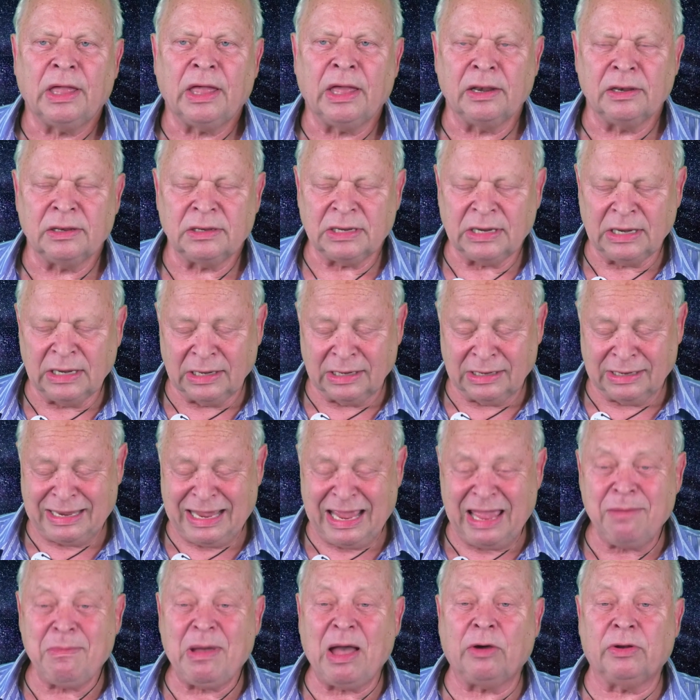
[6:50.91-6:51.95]
And it
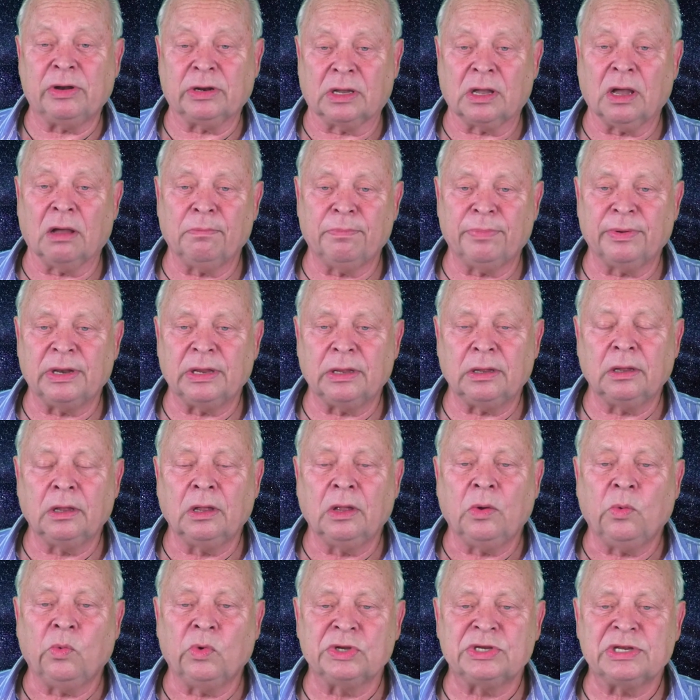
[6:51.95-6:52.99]
came out a company
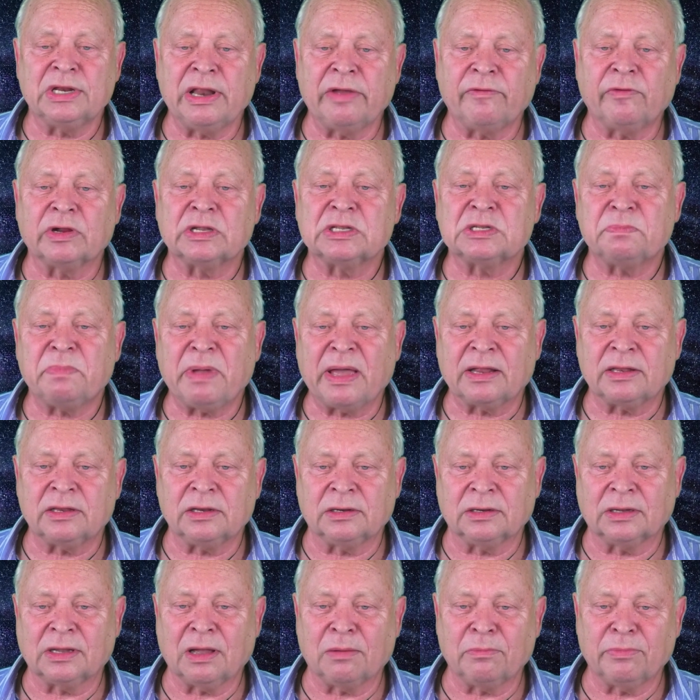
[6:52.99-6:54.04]
which I never
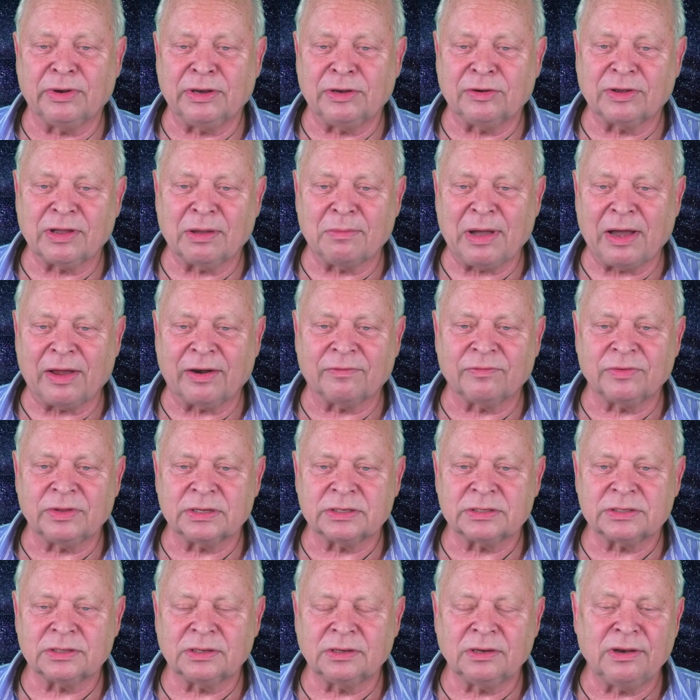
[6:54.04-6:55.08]
expected a company to come out of
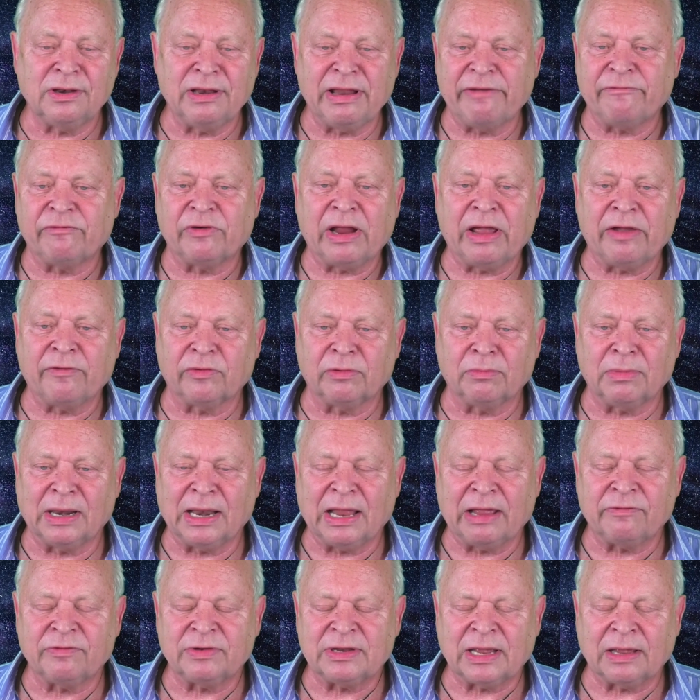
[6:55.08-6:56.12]
this. Never ever in my
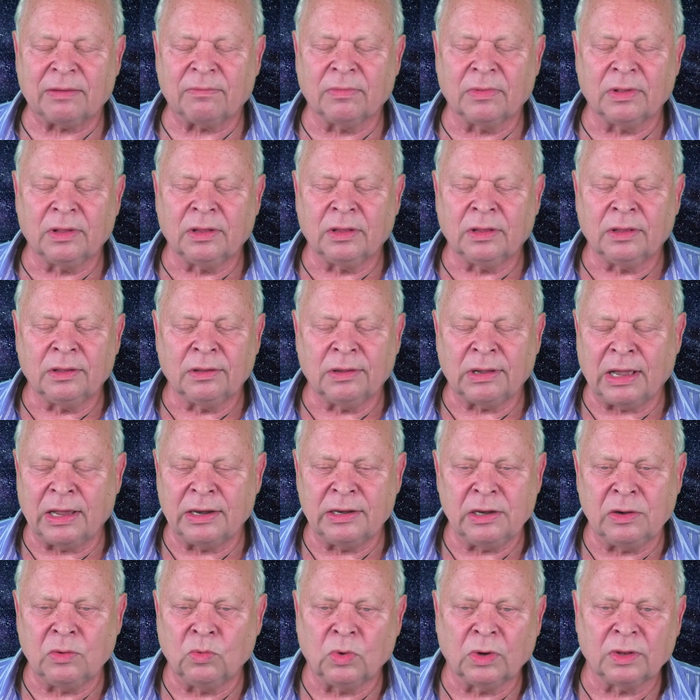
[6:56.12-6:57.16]
lifetime. I
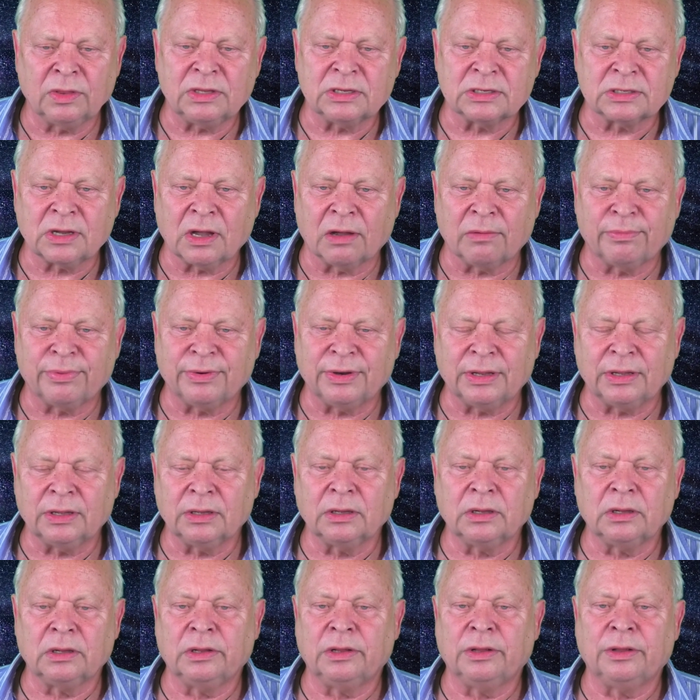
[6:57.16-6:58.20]
didn't want this company.
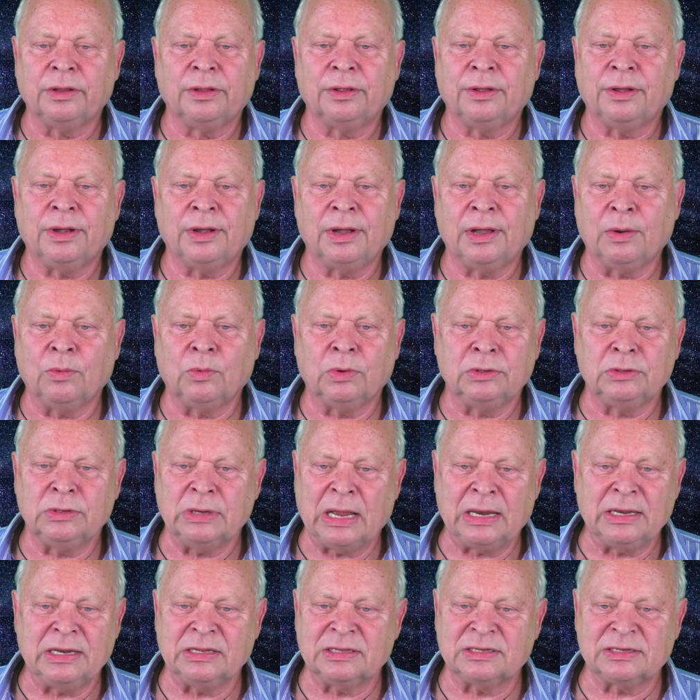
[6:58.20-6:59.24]

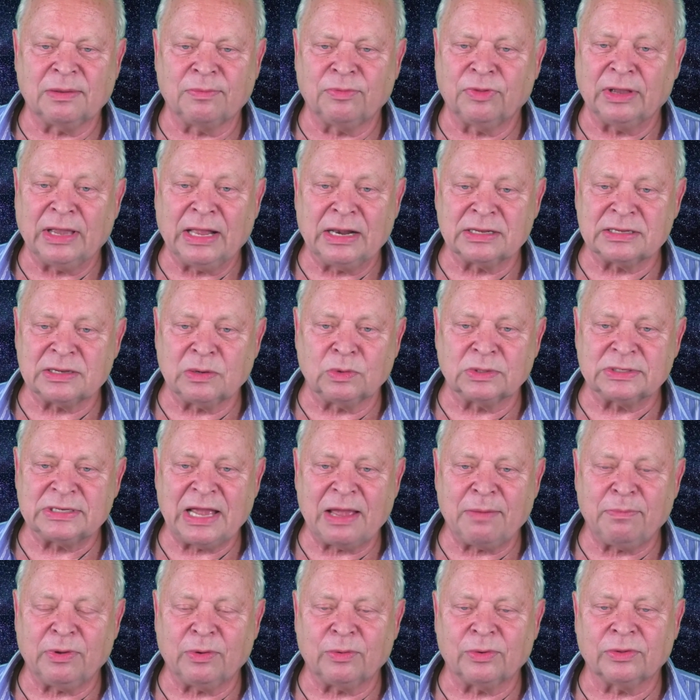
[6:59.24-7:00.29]
I did something else I was
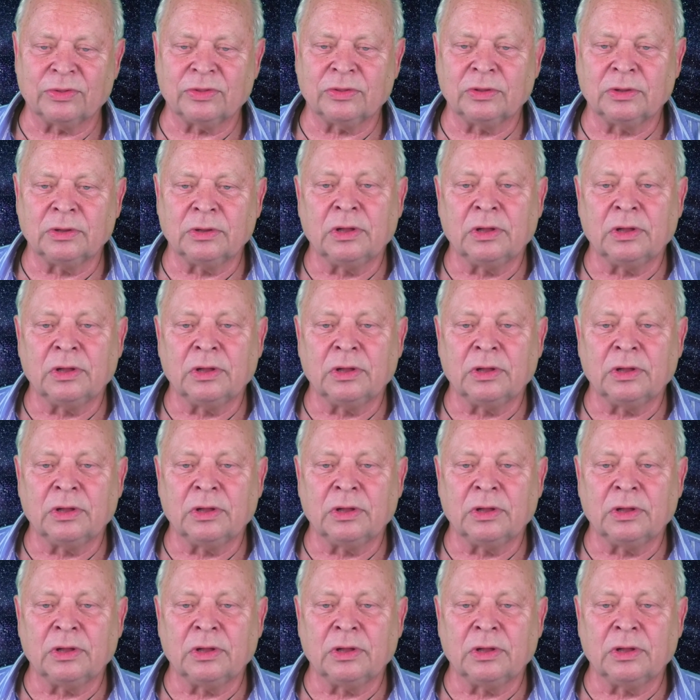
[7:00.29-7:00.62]
happy with.